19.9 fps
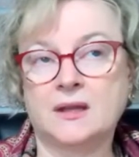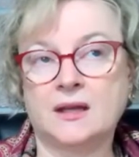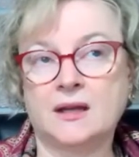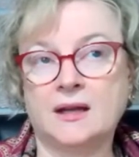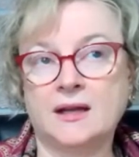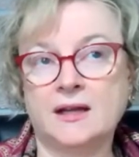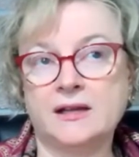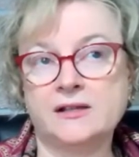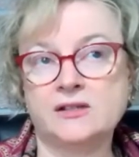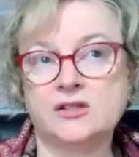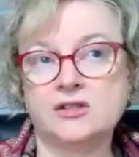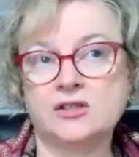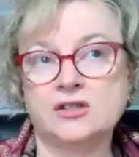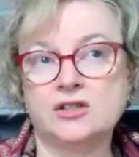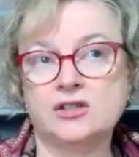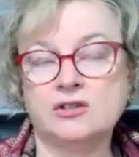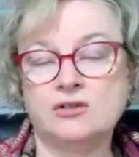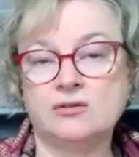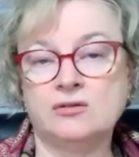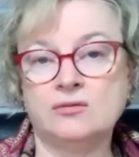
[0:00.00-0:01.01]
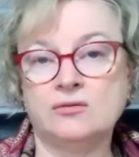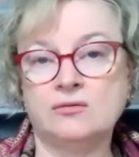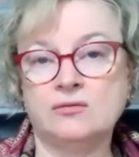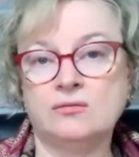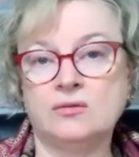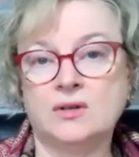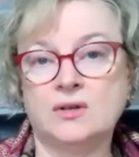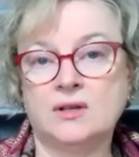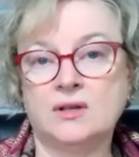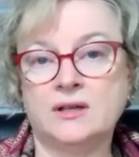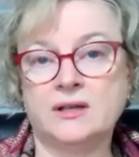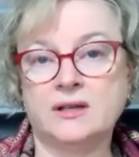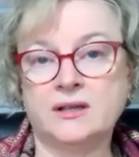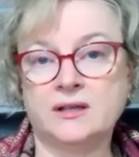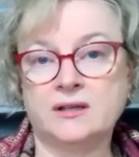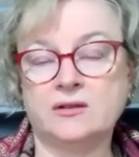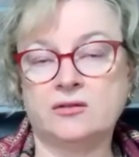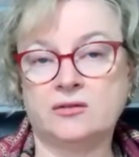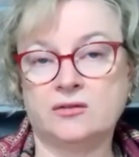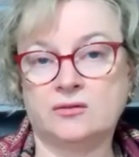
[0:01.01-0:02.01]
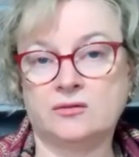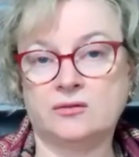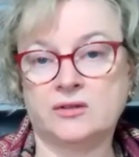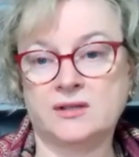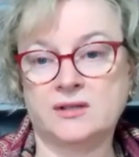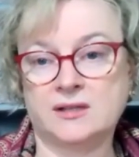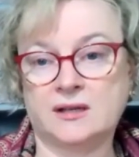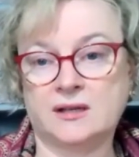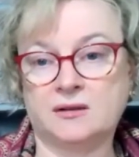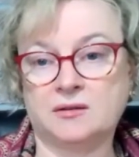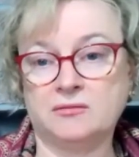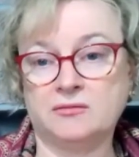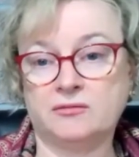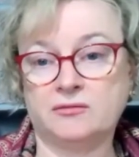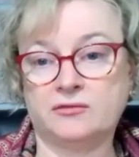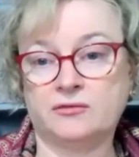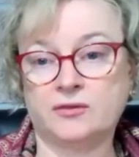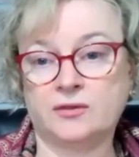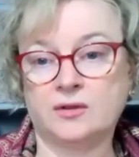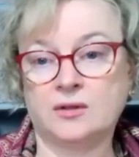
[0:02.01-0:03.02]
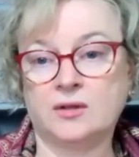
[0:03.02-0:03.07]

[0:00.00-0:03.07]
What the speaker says: as you heal yourself